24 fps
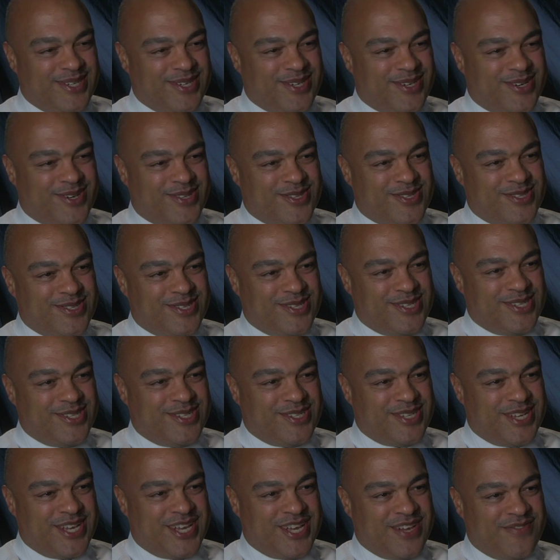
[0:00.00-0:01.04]
all the city
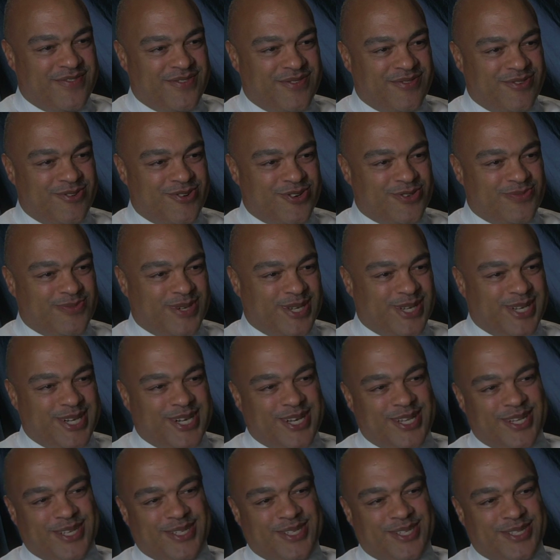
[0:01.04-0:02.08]
staff, and of course my
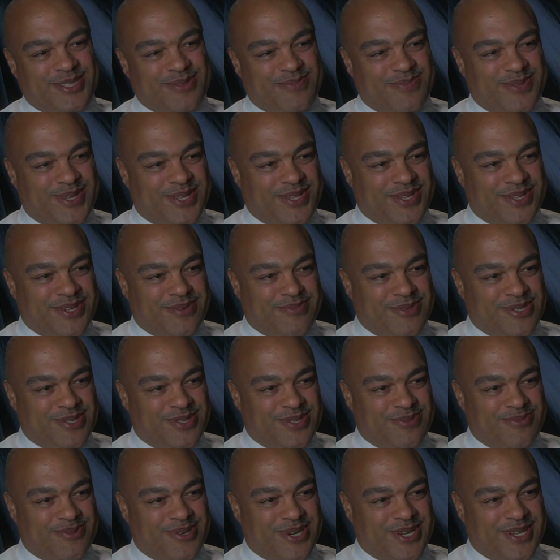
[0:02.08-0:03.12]
colleagues at the PD. I'll miss
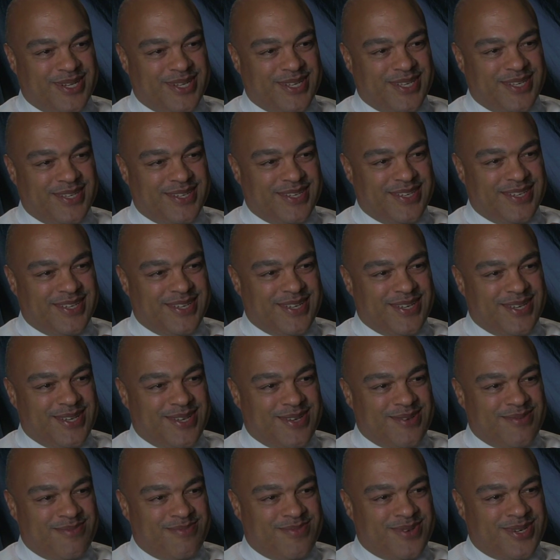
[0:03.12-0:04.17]
them greatly.
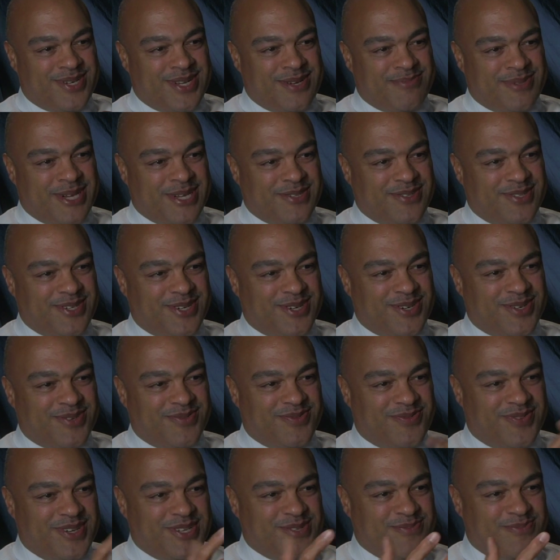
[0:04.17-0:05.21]
But I'm out there on
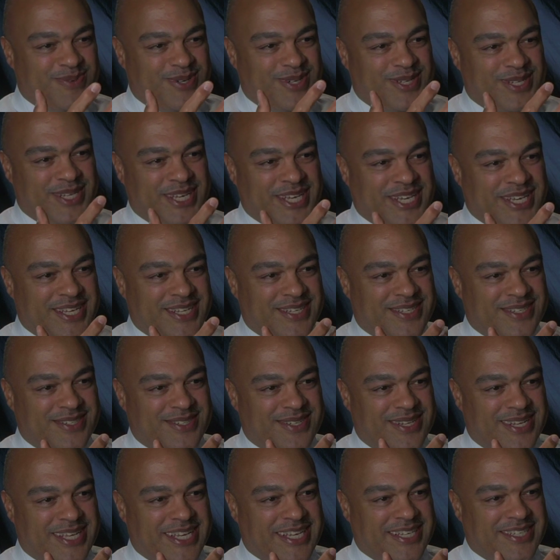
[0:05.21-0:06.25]
Facebook land
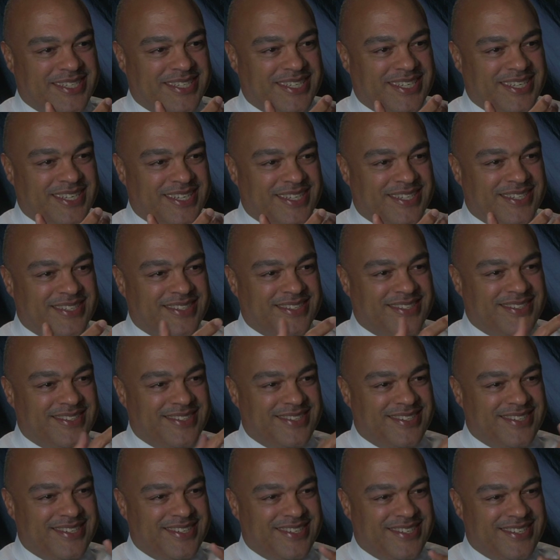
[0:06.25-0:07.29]
and LinkedIn,
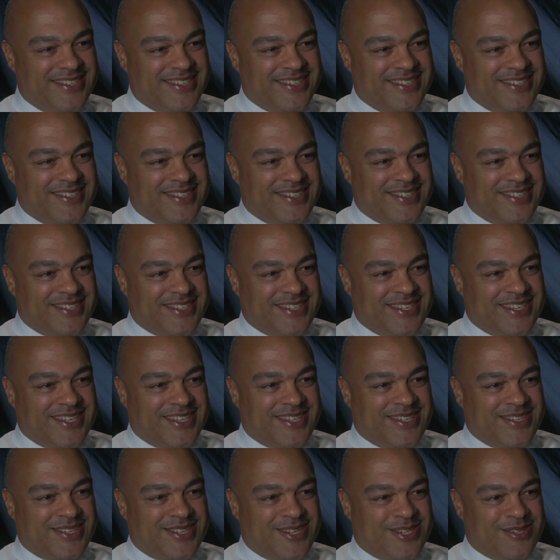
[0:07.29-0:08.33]

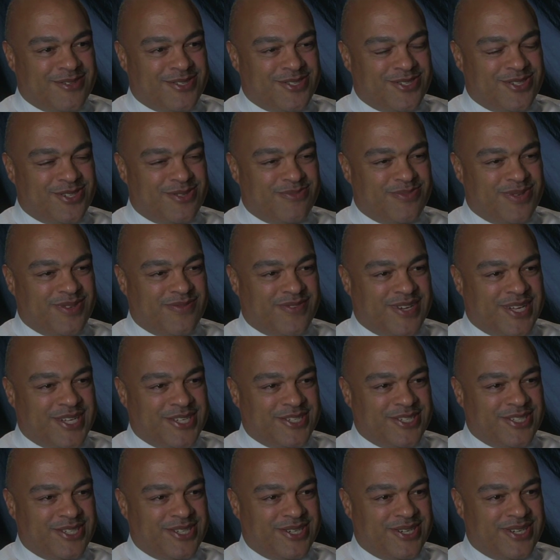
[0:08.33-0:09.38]
and I'll still be
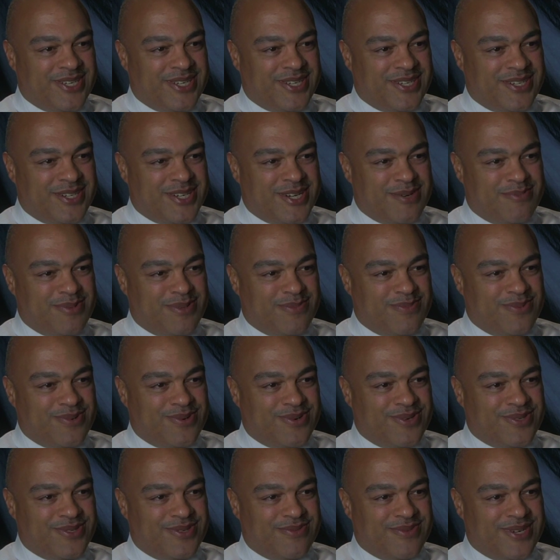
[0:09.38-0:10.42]
volunteering in a couple of
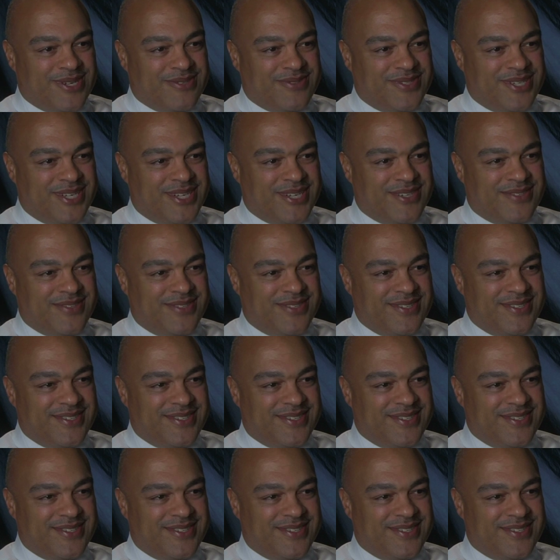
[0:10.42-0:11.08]
boards around town.